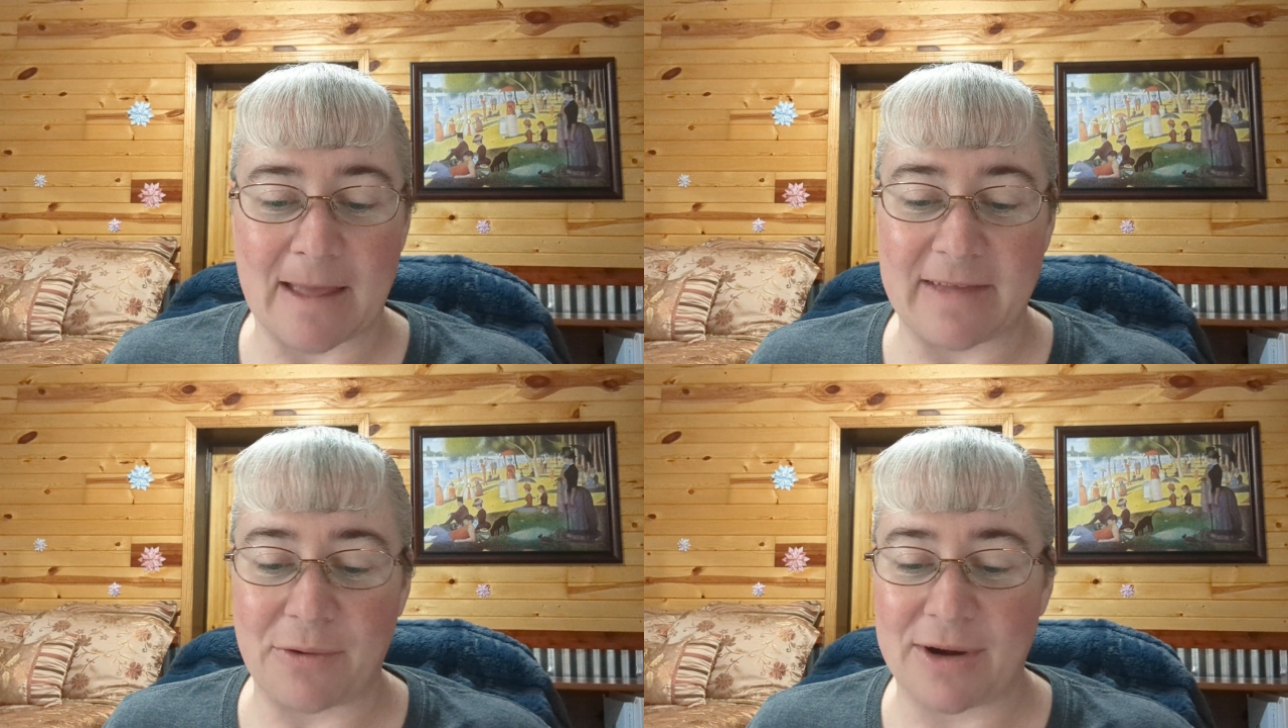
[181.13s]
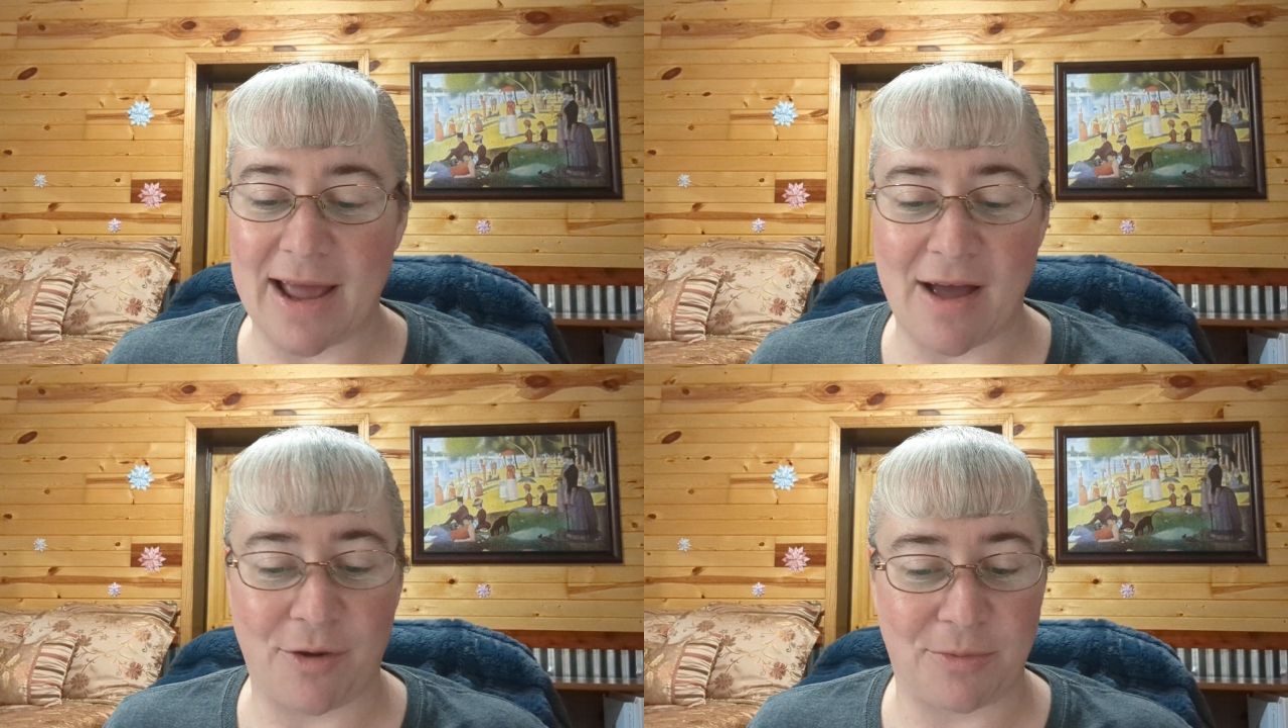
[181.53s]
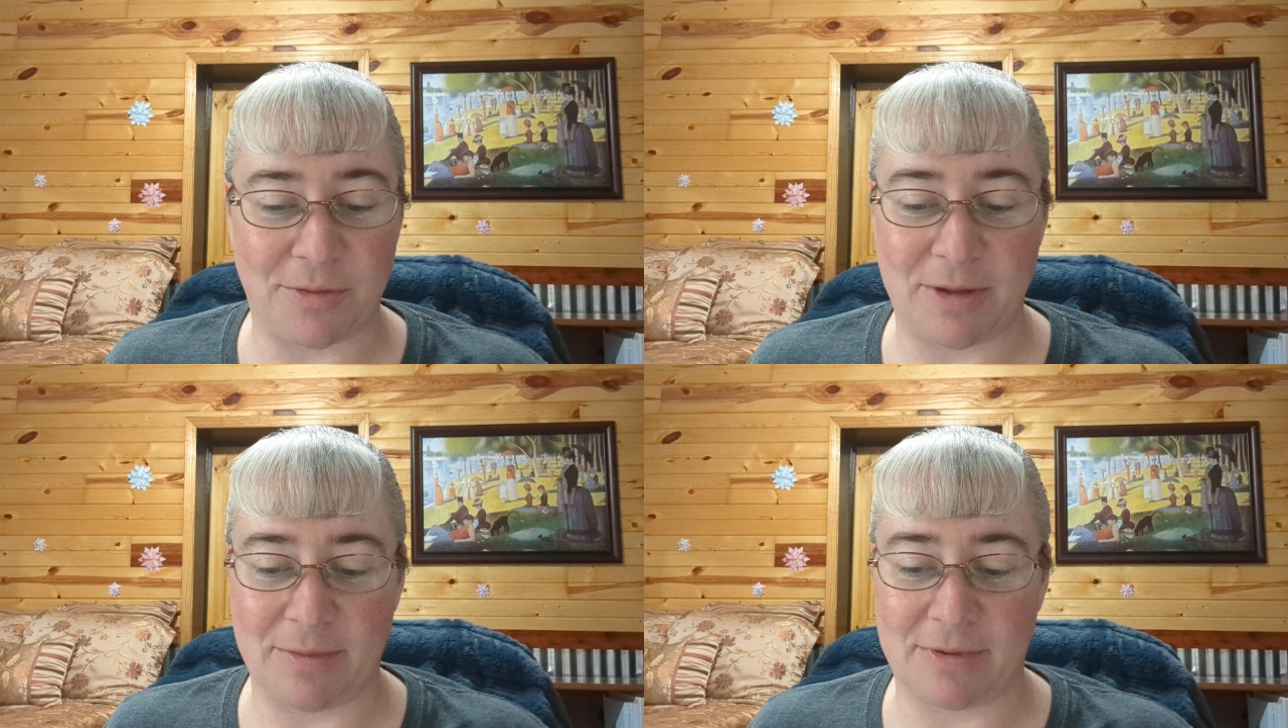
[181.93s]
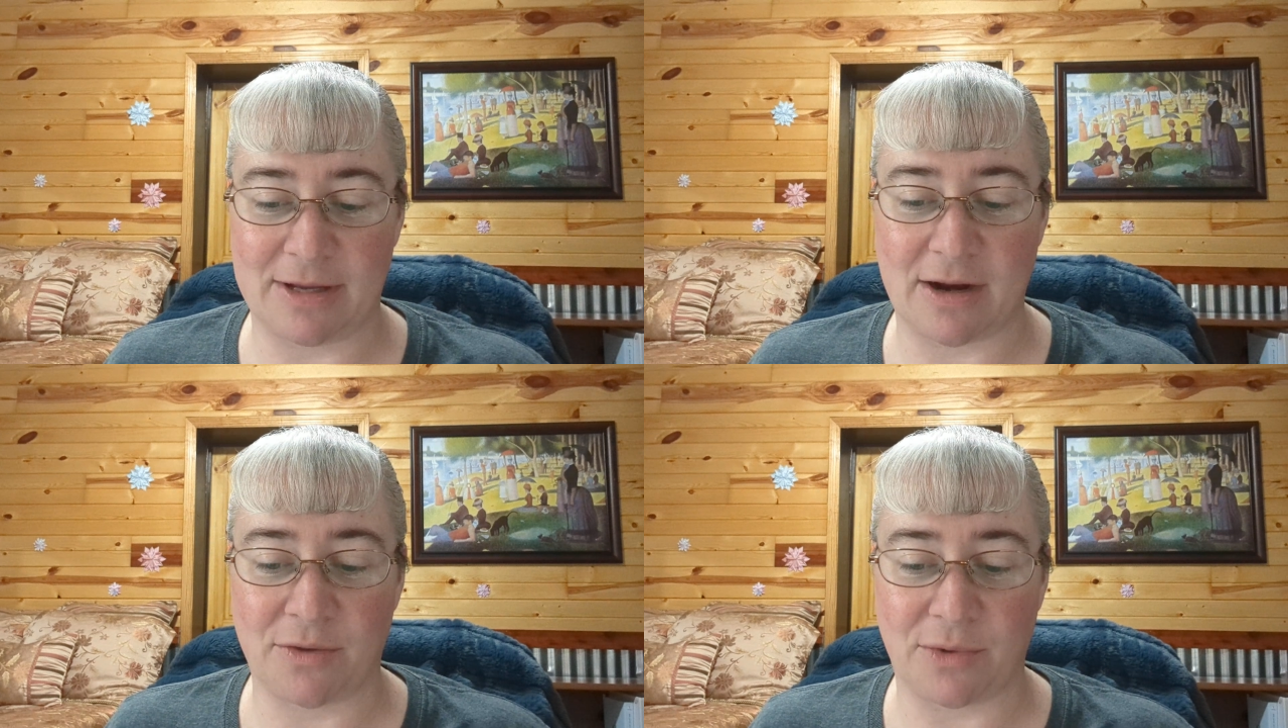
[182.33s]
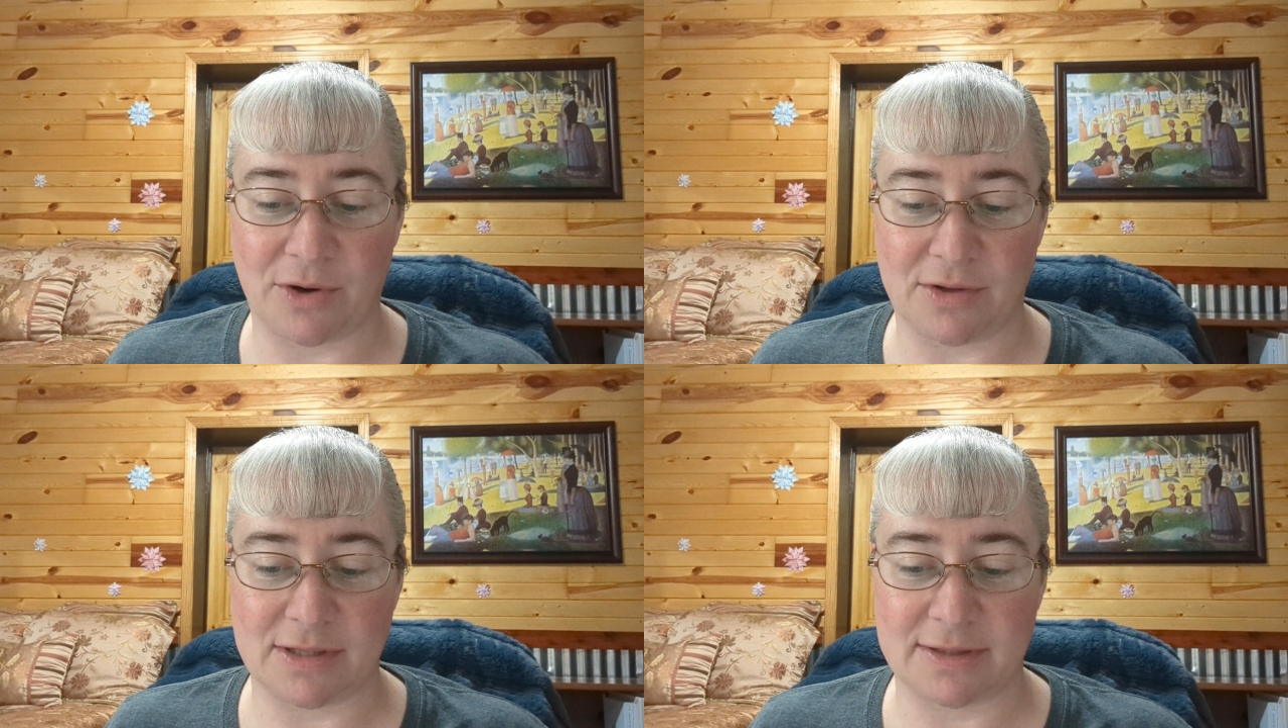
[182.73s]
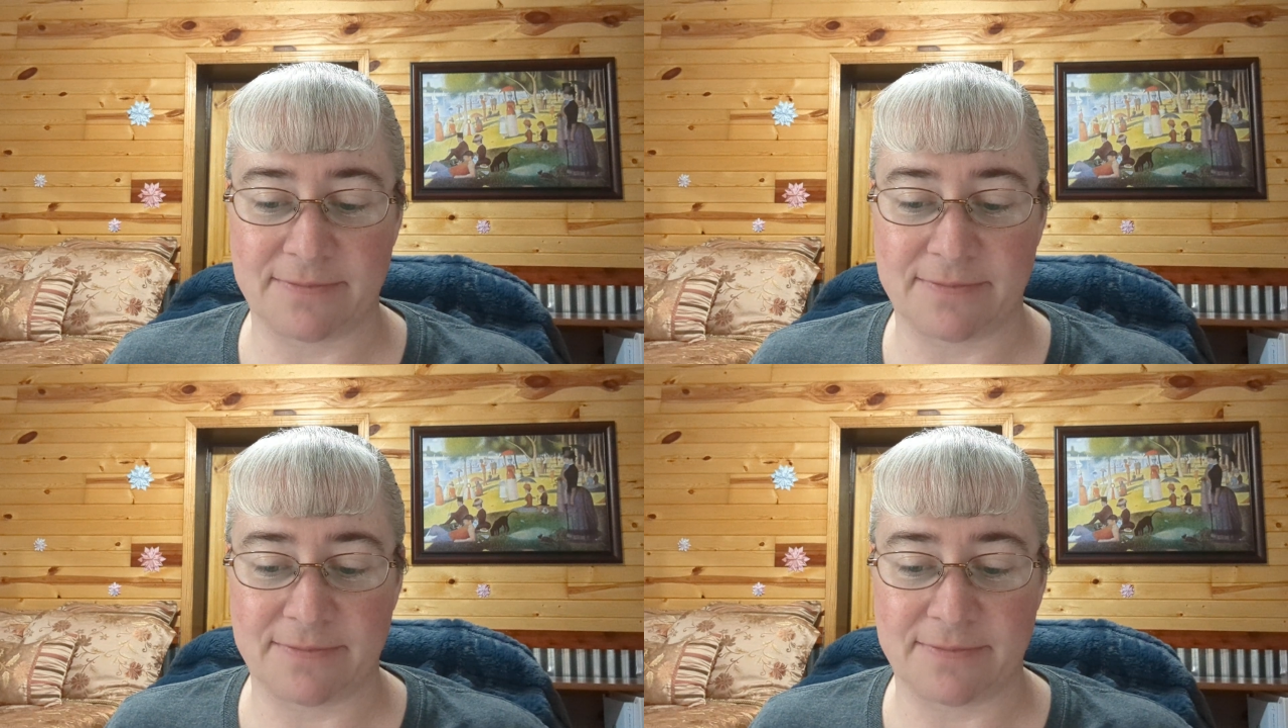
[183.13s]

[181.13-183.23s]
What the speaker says: that would help the people in our world.